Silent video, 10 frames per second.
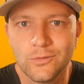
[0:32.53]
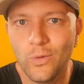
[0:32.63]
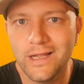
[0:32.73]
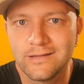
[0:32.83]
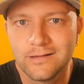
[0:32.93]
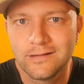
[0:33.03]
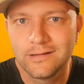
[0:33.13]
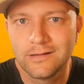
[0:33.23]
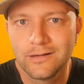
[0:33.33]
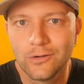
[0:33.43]
what?
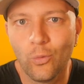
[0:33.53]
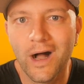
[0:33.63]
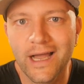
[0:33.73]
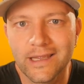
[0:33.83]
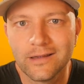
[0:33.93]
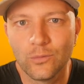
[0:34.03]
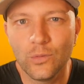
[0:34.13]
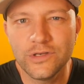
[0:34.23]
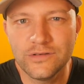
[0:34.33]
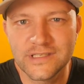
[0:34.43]
Why? What
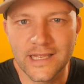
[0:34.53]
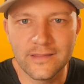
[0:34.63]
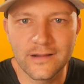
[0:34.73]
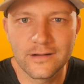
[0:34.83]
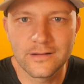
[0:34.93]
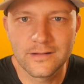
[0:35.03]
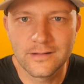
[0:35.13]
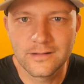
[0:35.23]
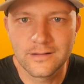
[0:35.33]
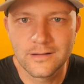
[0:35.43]
would you say there?
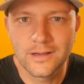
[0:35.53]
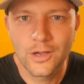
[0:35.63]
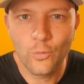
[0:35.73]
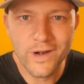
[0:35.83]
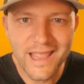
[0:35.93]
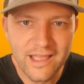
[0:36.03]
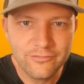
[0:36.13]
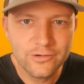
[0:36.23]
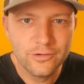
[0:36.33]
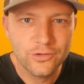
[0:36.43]

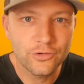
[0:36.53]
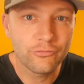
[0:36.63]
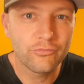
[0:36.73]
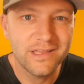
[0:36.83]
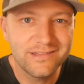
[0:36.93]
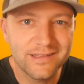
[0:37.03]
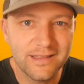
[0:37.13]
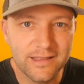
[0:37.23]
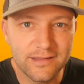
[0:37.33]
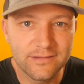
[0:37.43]
Whatever your
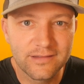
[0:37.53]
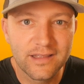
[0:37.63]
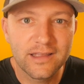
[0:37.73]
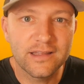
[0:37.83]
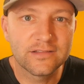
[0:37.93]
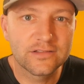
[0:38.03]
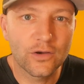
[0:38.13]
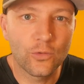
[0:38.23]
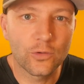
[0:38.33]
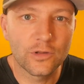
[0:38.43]
reason is, it's
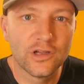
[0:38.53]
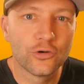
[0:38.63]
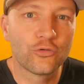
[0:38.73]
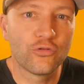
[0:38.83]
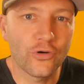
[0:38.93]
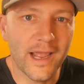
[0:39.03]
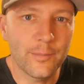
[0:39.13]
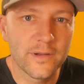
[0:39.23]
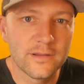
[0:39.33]
total crap.